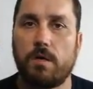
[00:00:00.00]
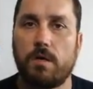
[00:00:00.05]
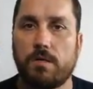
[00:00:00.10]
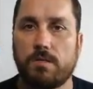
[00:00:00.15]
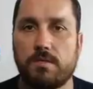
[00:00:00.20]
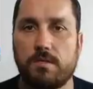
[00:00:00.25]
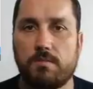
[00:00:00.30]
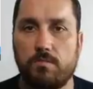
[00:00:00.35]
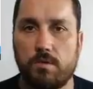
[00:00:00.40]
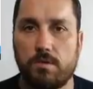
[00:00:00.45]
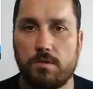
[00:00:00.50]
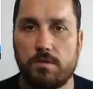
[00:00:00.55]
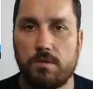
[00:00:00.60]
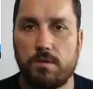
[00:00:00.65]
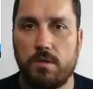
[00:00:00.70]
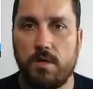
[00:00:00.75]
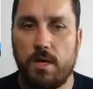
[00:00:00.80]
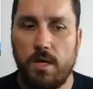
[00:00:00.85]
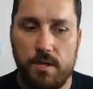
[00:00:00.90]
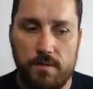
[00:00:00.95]
They need to hear
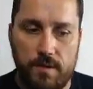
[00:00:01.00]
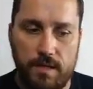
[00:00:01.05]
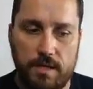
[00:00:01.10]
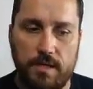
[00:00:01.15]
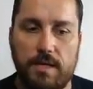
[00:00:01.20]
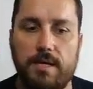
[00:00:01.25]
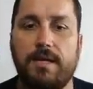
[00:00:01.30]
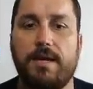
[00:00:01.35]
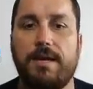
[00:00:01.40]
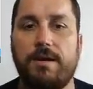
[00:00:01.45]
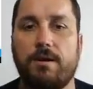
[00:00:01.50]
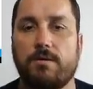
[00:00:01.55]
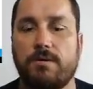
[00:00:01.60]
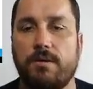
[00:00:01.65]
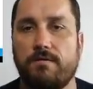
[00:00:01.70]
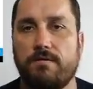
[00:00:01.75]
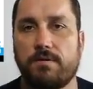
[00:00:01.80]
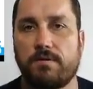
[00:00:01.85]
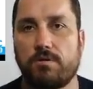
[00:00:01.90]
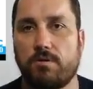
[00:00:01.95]
different stories at
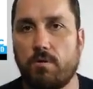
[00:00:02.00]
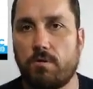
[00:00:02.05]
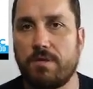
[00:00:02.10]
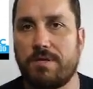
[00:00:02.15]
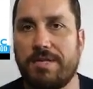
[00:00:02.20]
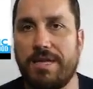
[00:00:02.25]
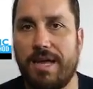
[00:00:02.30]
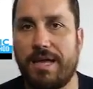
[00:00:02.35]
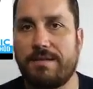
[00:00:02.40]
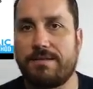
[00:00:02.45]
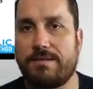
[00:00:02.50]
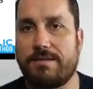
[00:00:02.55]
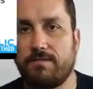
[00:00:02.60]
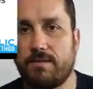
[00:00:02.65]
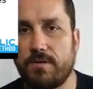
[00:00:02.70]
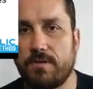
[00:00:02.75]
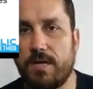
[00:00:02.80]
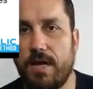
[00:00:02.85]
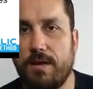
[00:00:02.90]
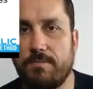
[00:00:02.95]
different times, and you have to
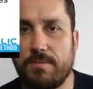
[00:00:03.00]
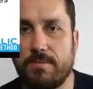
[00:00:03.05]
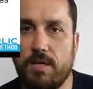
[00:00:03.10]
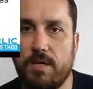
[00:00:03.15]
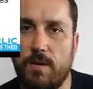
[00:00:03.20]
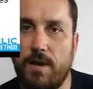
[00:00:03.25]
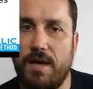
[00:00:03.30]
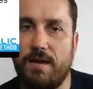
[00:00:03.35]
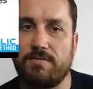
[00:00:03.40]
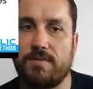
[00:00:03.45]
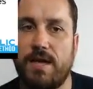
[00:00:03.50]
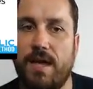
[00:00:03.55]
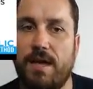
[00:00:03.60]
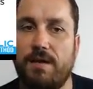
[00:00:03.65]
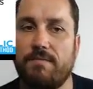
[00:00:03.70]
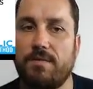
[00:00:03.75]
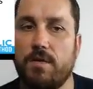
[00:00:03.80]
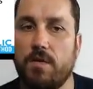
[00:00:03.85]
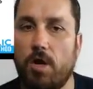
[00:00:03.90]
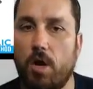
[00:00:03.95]
have an arsenal
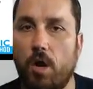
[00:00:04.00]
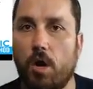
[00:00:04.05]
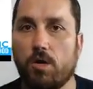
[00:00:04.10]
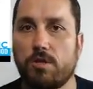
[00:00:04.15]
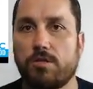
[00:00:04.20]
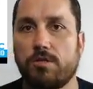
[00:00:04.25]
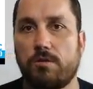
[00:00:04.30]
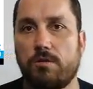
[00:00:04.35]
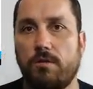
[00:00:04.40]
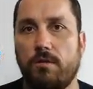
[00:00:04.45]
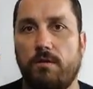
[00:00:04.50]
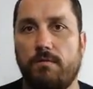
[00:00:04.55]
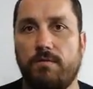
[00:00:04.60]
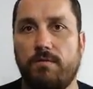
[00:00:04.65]
of these stories.